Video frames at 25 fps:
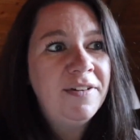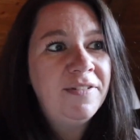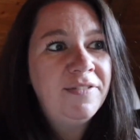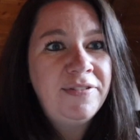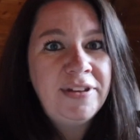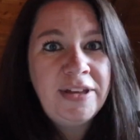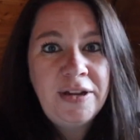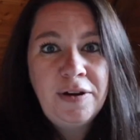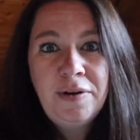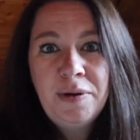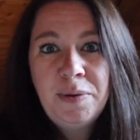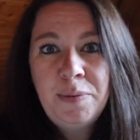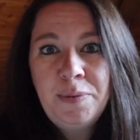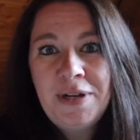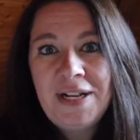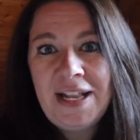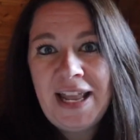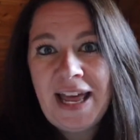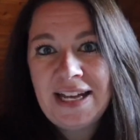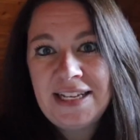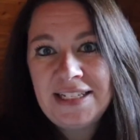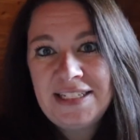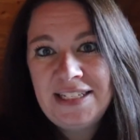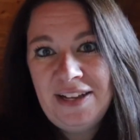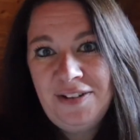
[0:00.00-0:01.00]
very
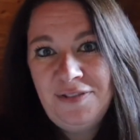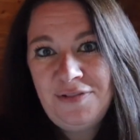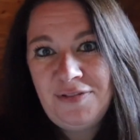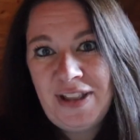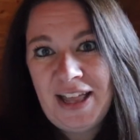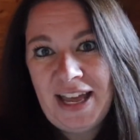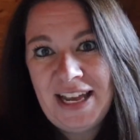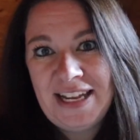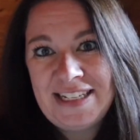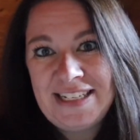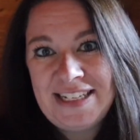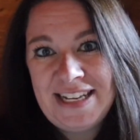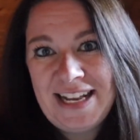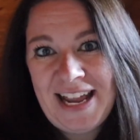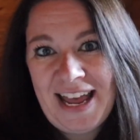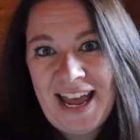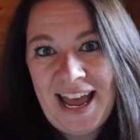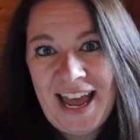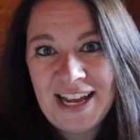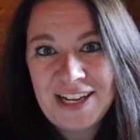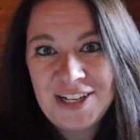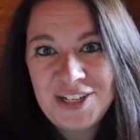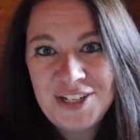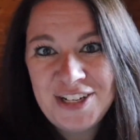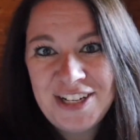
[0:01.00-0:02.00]
relaxing flights, and I
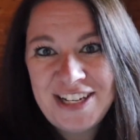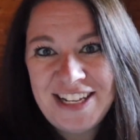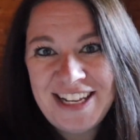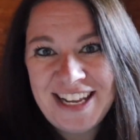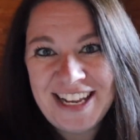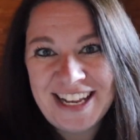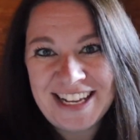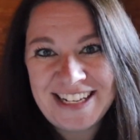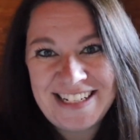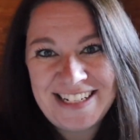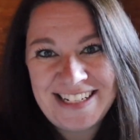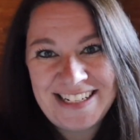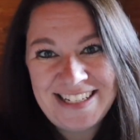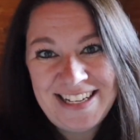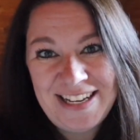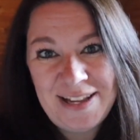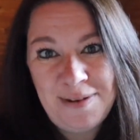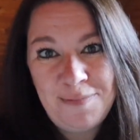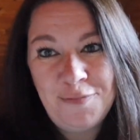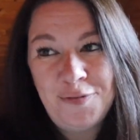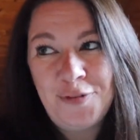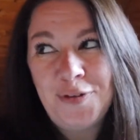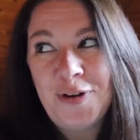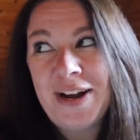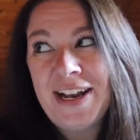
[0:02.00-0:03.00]
actually got to
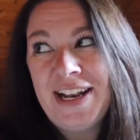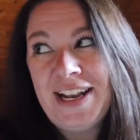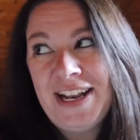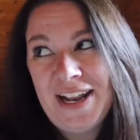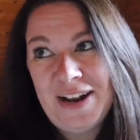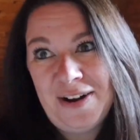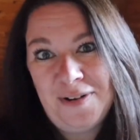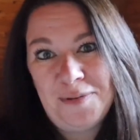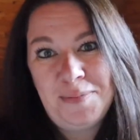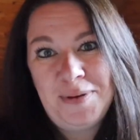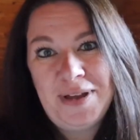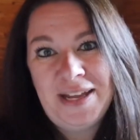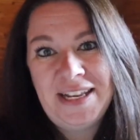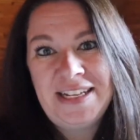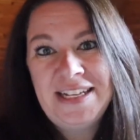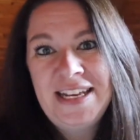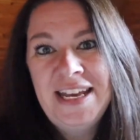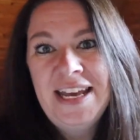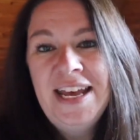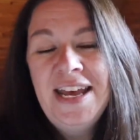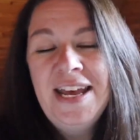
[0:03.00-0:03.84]
sleep for a little bit,